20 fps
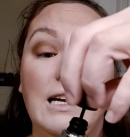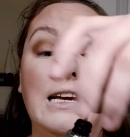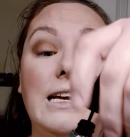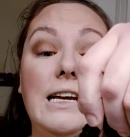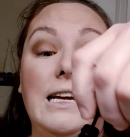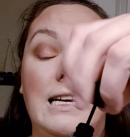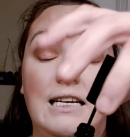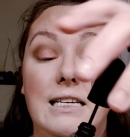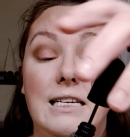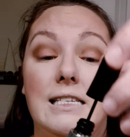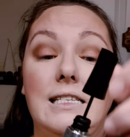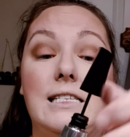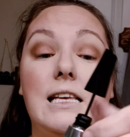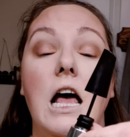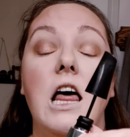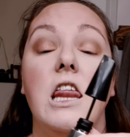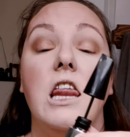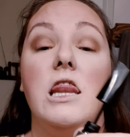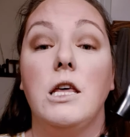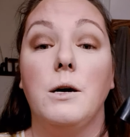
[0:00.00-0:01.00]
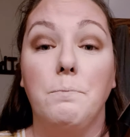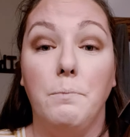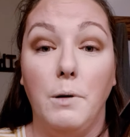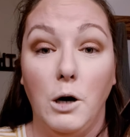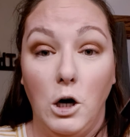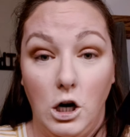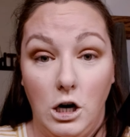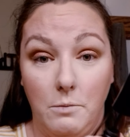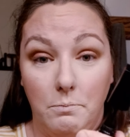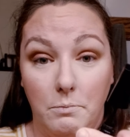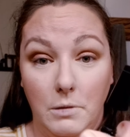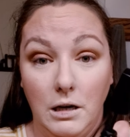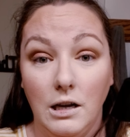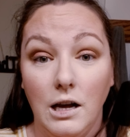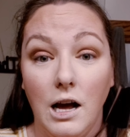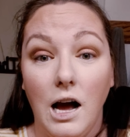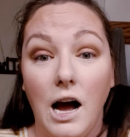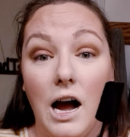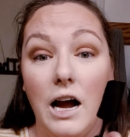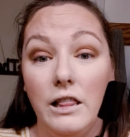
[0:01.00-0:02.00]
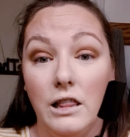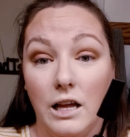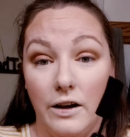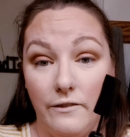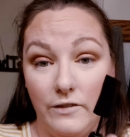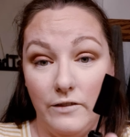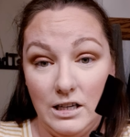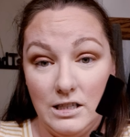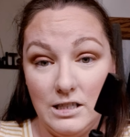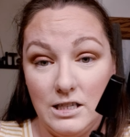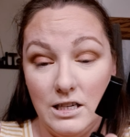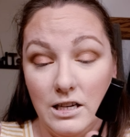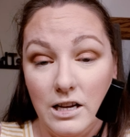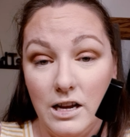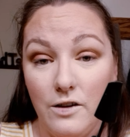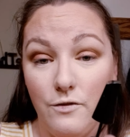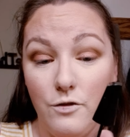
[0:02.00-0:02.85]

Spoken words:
is the bomb. I love it. If